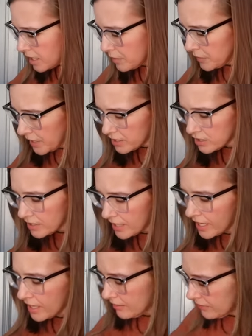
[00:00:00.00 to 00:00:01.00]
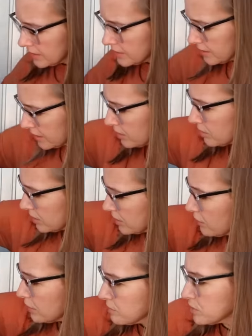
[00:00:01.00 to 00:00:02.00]
And we actually have a Singer
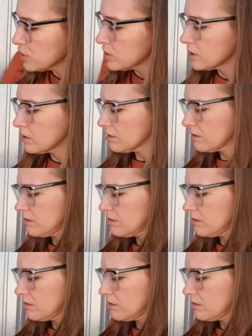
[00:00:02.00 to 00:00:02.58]
sewing machine.